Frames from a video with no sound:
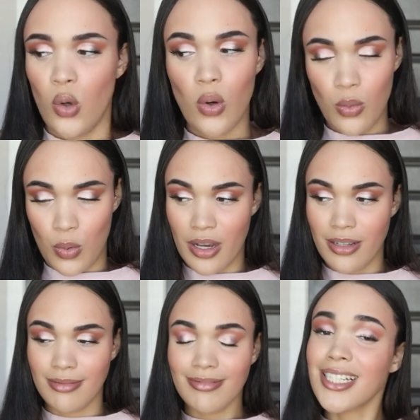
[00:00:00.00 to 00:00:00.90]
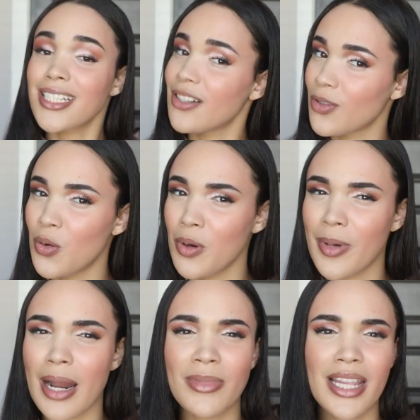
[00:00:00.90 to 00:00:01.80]
whew, that's a difficult
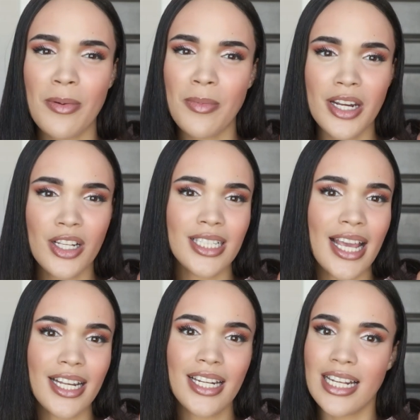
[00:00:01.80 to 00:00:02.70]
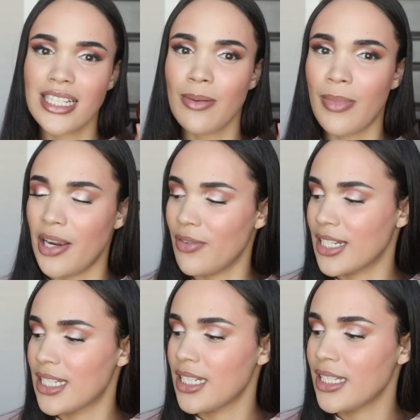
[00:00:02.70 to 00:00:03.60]
one. But I think I'm gonna say Danessa
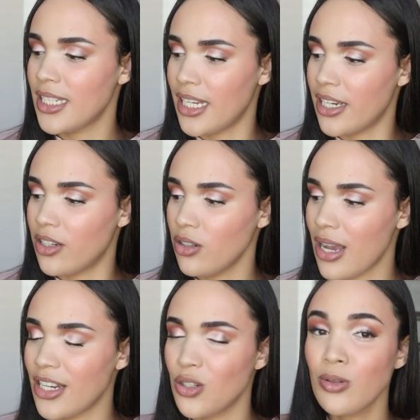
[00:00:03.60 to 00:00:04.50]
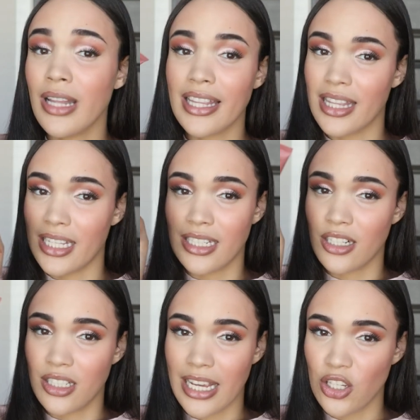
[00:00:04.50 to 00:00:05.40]
Myrick's still. I do like these.
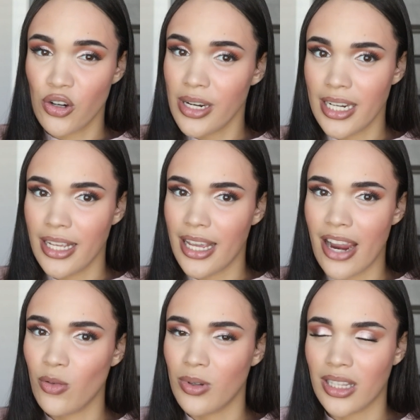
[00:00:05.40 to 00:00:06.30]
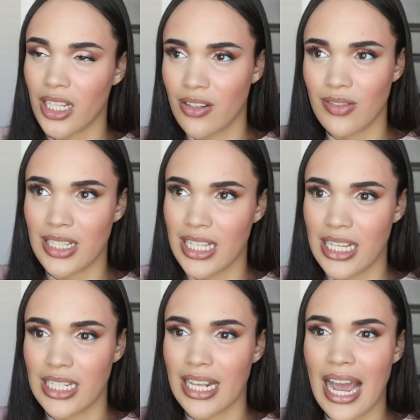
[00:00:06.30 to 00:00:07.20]
There's like trending, everyone loves these.